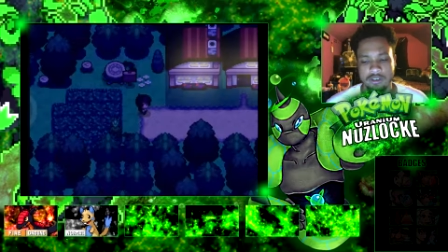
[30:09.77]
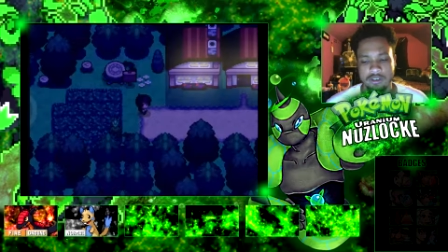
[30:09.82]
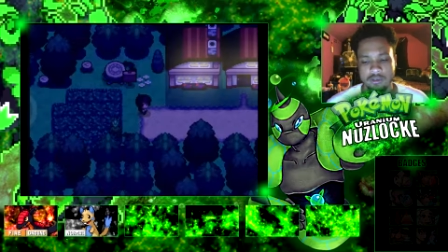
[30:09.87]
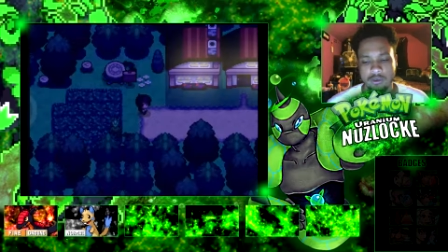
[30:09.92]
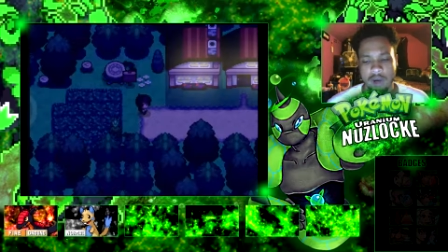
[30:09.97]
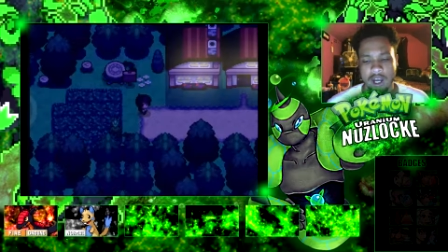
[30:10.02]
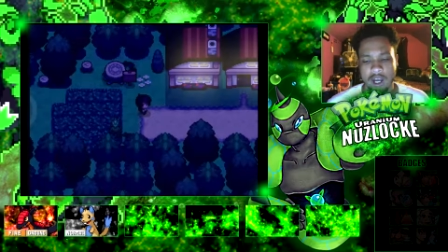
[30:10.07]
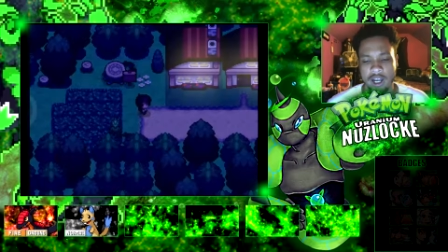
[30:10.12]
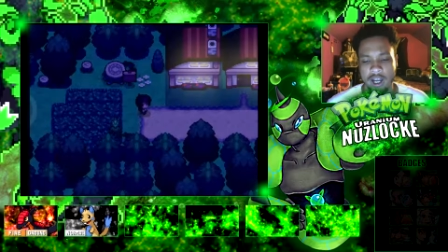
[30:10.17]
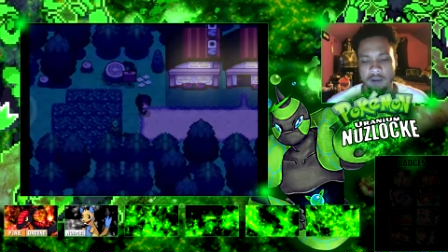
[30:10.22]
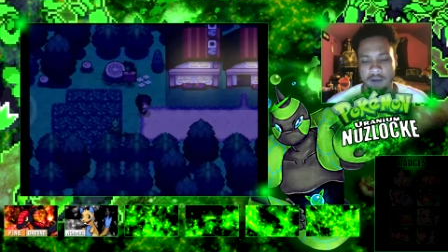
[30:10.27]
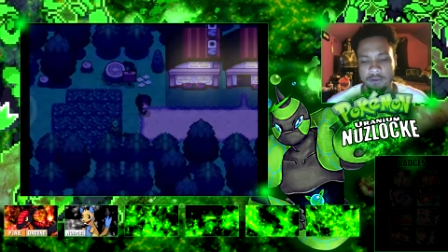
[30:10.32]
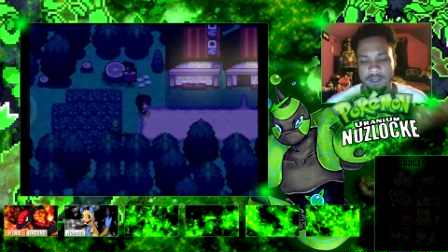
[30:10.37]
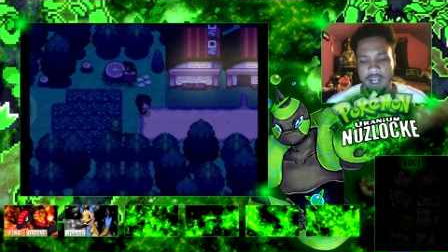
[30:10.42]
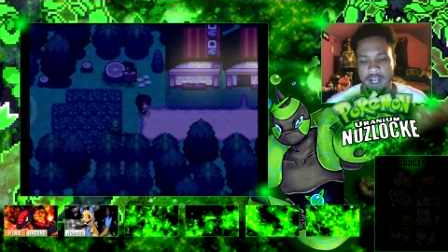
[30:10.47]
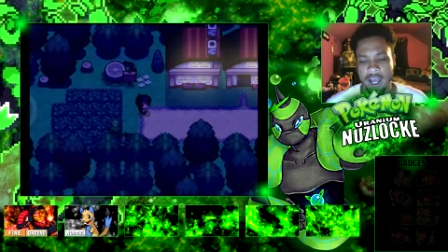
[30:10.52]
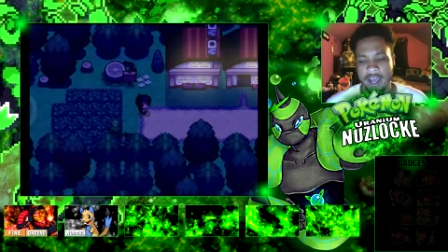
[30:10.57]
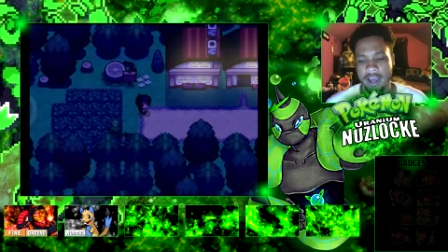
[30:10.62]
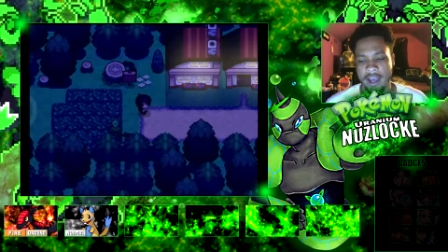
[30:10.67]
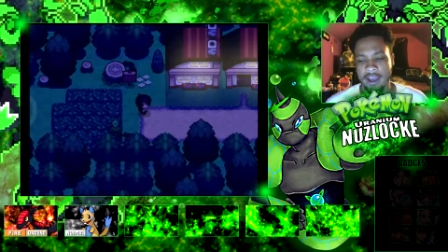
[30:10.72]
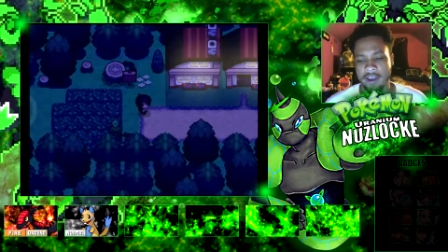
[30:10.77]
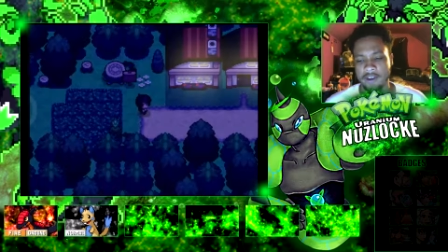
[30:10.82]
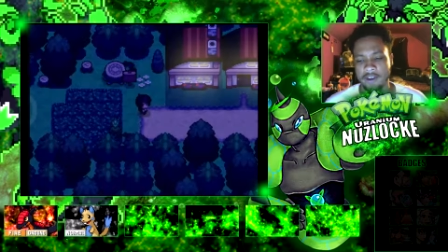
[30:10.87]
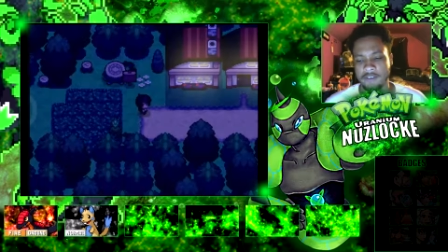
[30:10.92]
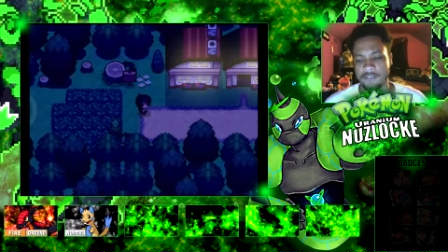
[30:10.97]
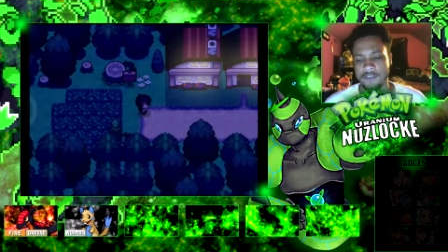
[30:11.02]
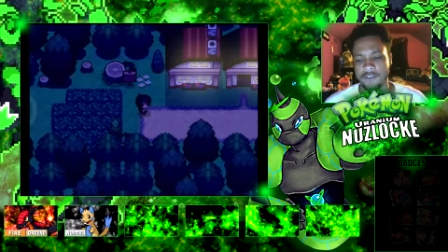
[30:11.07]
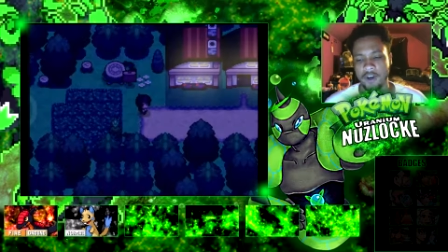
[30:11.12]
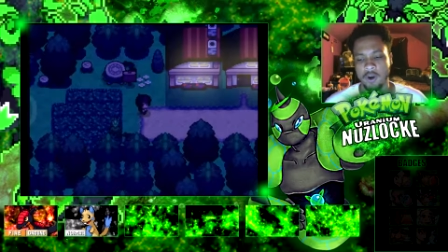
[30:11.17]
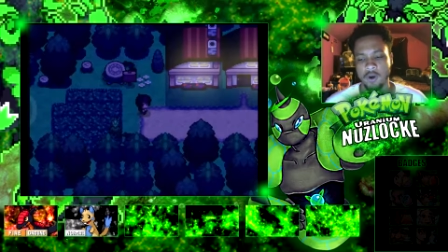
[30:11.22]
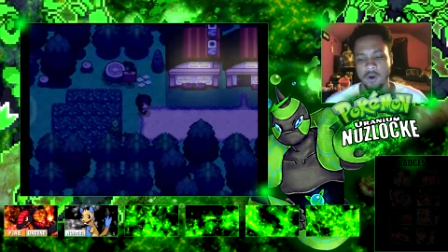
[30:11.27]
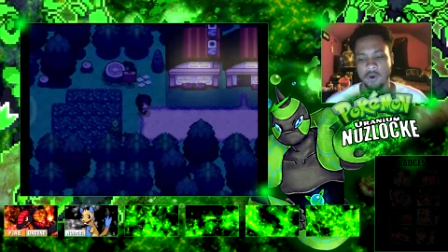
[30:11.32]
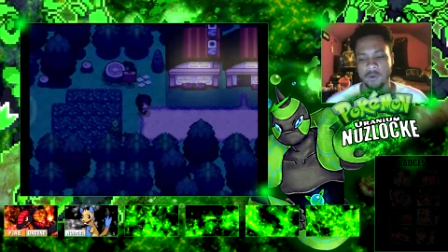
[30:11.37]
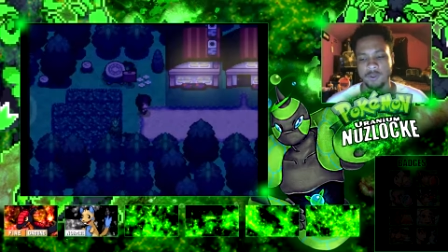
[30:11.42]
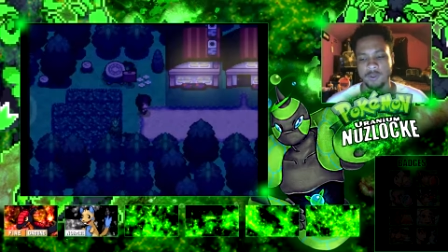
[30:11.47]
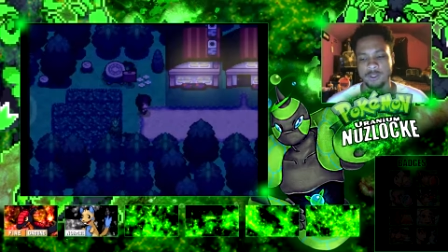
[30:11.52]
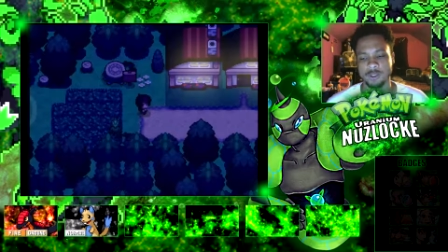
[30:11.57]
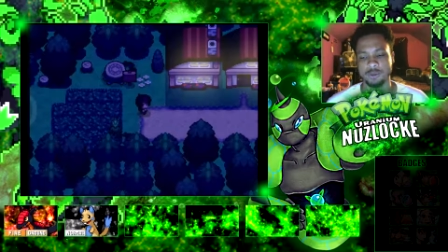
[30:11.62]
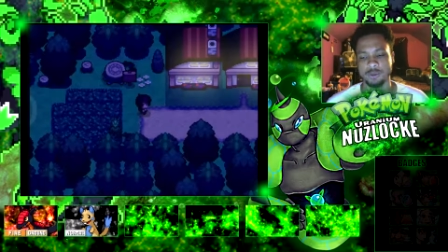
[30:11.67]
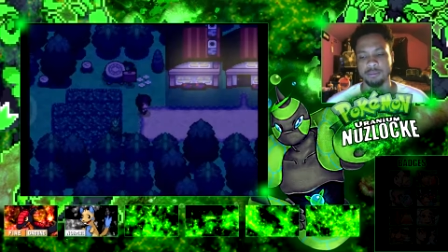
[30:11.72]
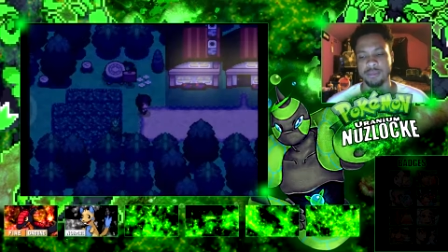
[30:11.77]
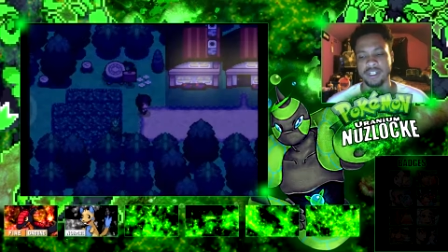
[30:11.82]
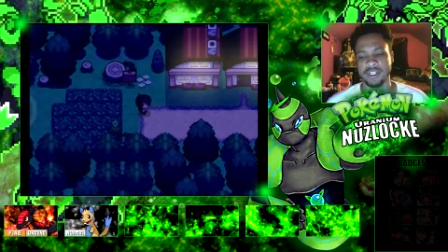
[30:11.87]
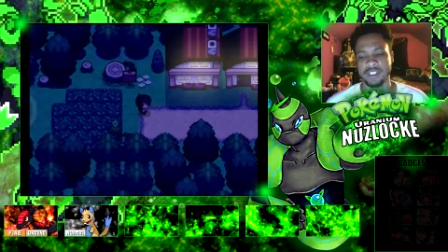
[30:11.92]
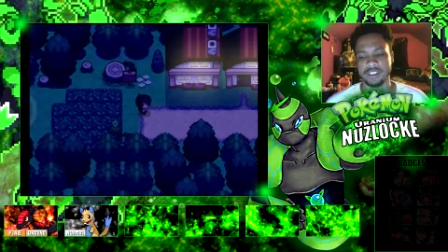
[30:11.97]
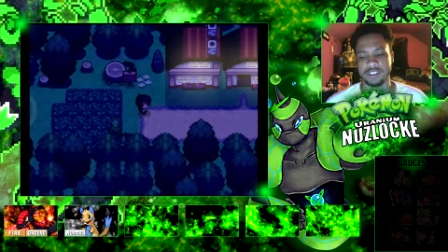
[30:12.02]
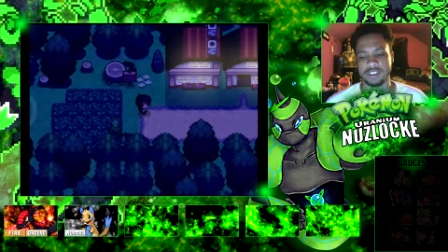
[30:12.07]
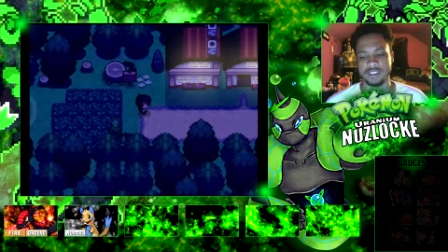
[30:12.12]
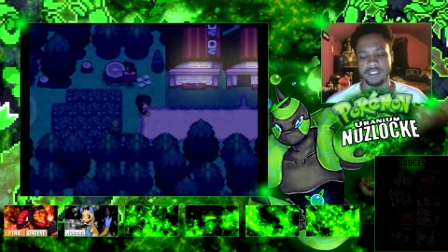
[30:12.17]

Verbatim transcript: why I would have a whole two minutes